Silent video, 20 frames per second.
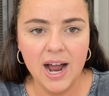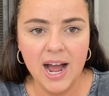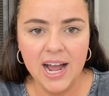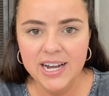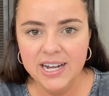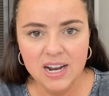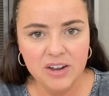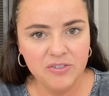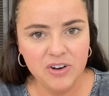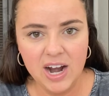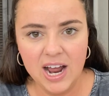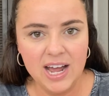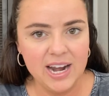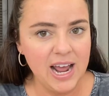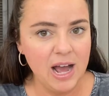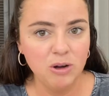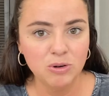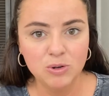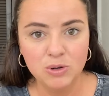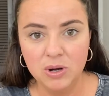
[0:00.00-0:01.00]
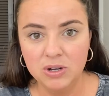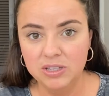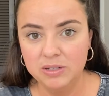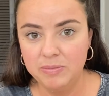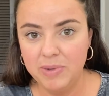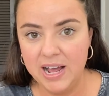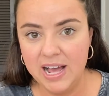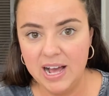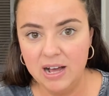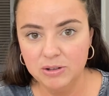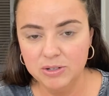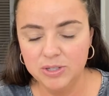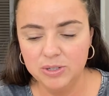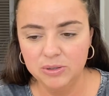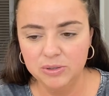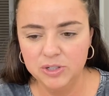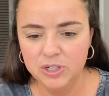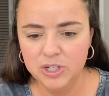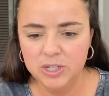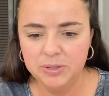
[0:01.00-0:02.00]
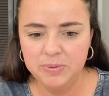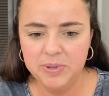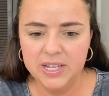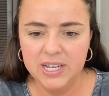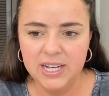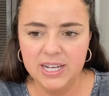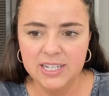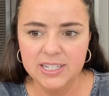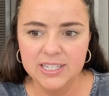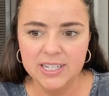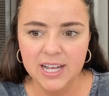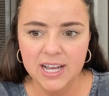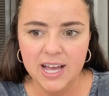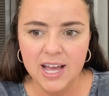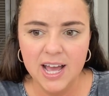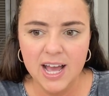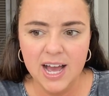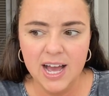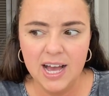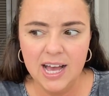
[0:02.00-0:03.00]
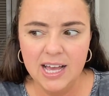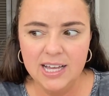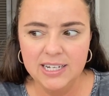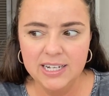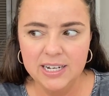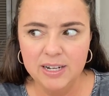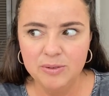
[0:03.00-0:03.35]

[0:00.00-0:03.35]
I never had alcohol in my household just because I